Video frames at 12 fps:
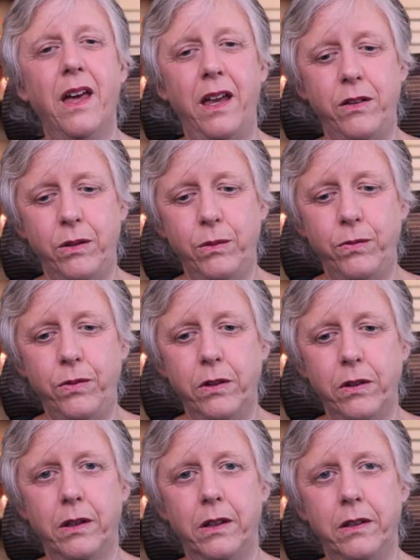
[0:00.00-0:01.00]
do
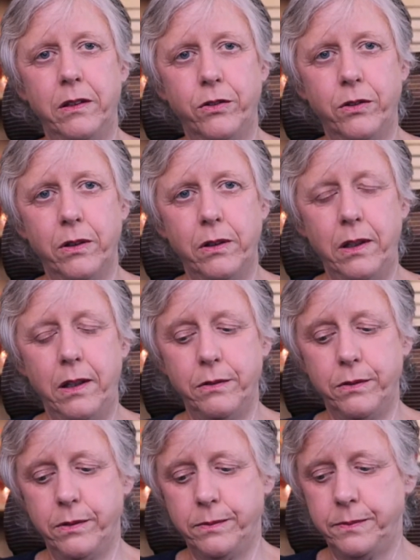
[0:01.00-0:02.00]
feel unconditional love
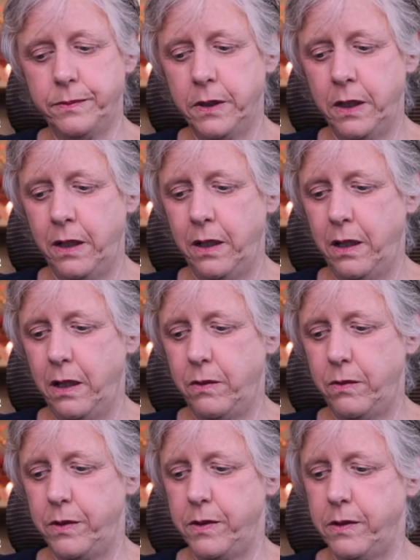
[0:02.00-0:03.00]

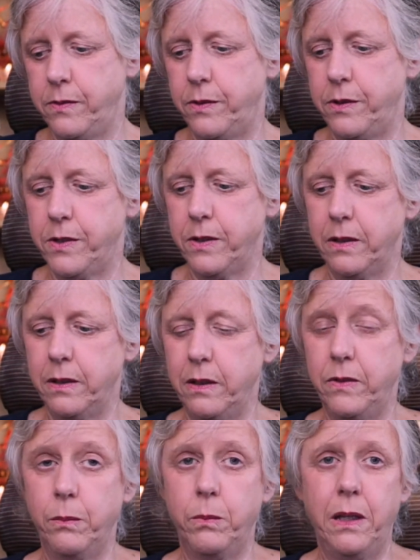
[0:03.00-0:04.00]
for
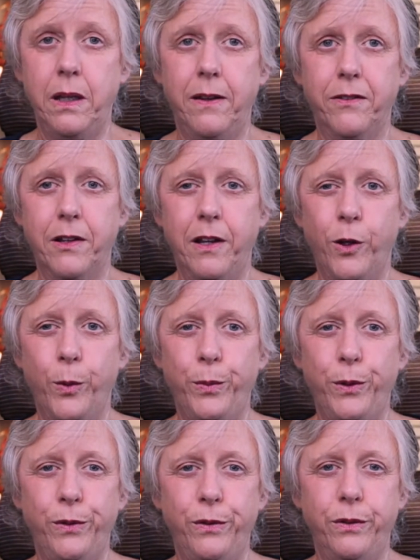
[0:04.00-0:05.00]
living beings, and I hope
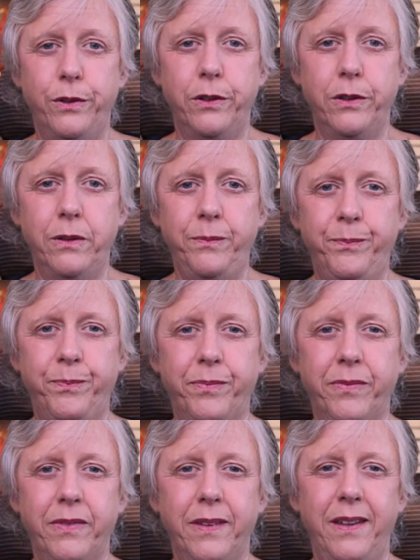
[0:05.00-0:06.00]
you do too.
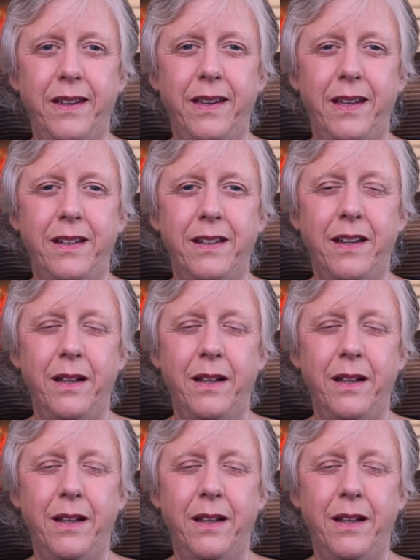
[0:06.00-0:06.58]
And